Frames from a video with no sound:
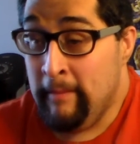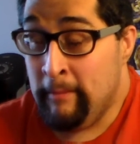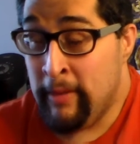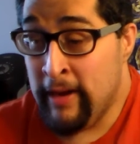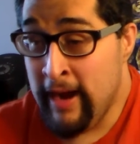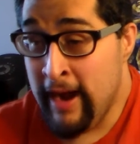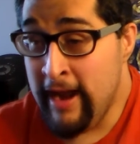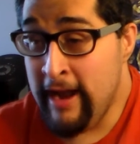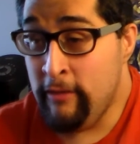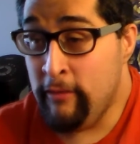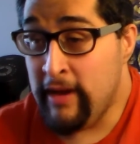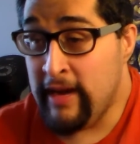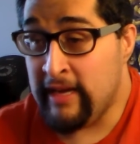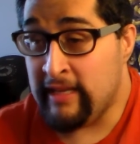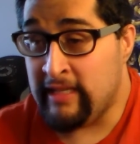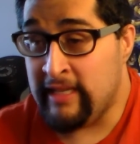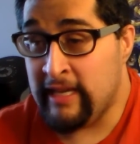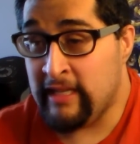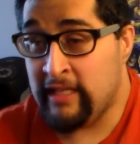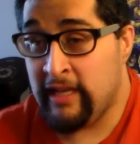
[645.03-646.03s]
But
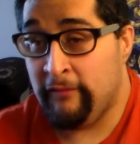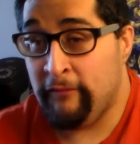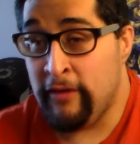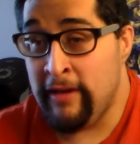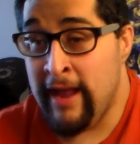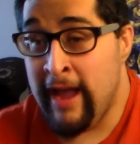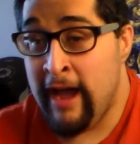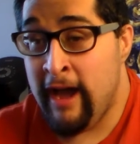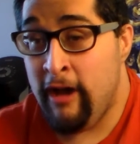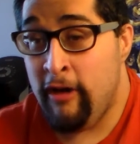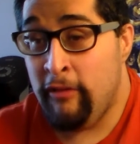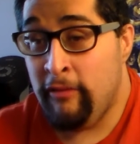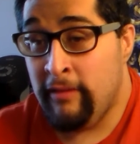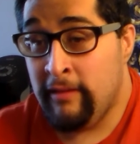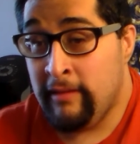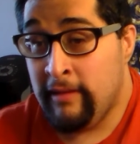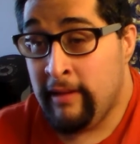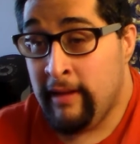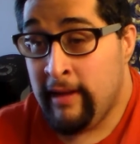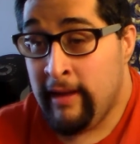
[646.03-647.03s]
anyways, that's it for
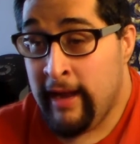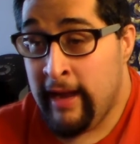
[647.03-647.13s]
now.